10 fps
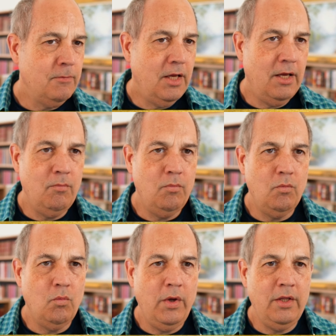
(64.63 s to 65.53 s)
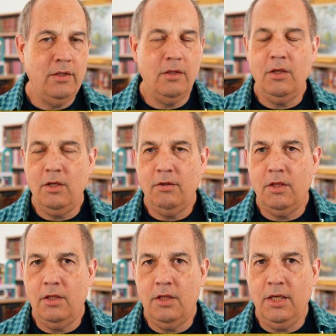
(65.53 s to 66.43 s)
when
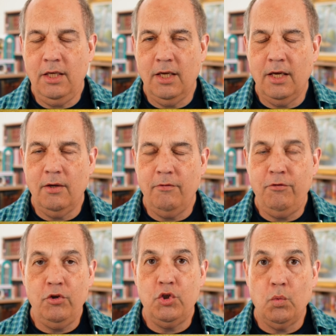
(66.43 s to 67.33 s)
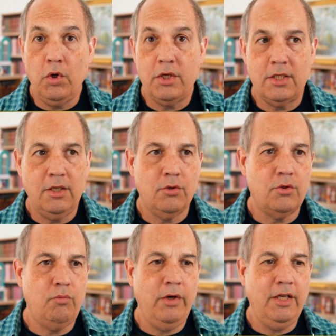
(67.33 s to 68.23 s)
the future work
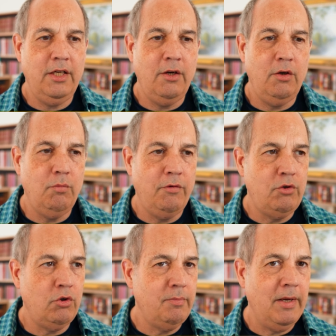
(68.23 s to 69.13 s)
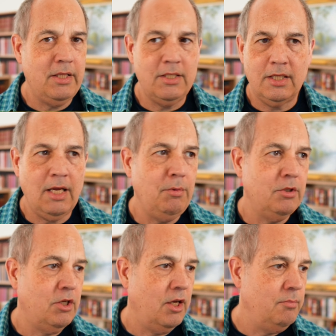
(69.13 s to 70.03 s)
skills reading. And we've talked about this a couple of
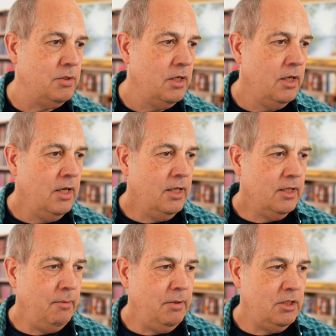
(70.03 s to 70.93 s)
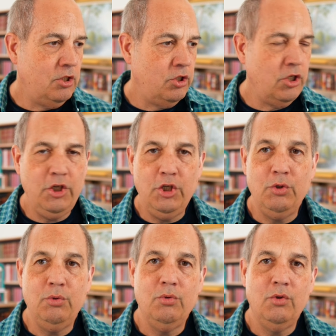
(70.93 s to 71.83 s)
times. Let me show
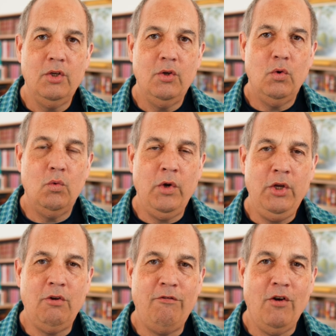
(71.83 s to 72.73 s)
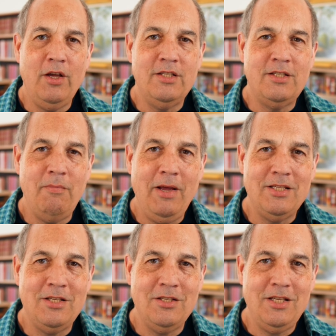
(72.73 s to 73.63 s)
you where you can find some
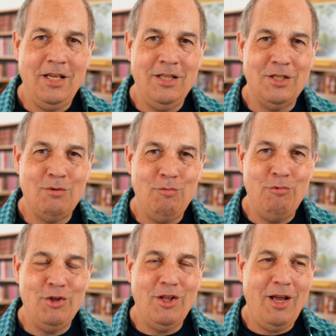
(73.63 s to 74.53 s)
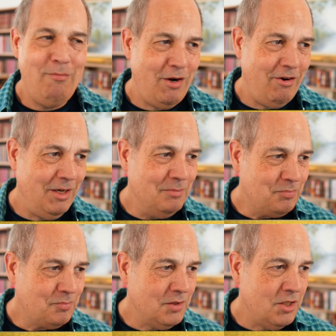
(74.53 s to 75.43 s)
answers in the Swinburne library.
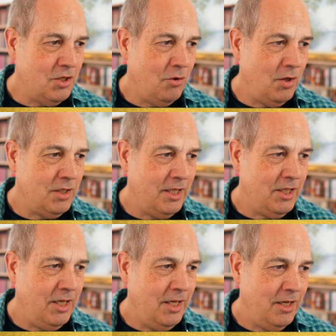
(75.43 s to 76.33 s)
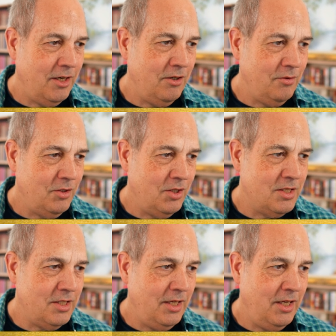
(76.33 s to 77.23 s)
So I click here, you can
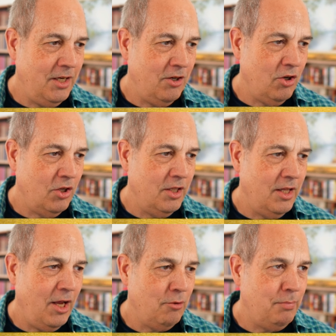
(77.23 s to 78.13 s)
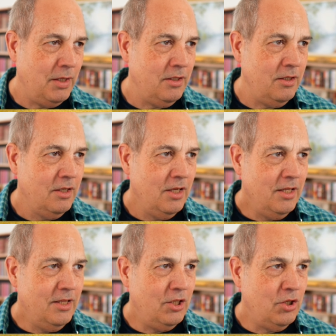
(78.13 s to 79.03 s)
see here on the help button,
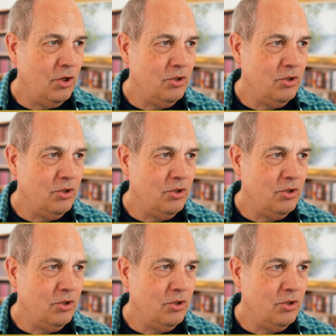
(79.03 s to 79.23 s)
then go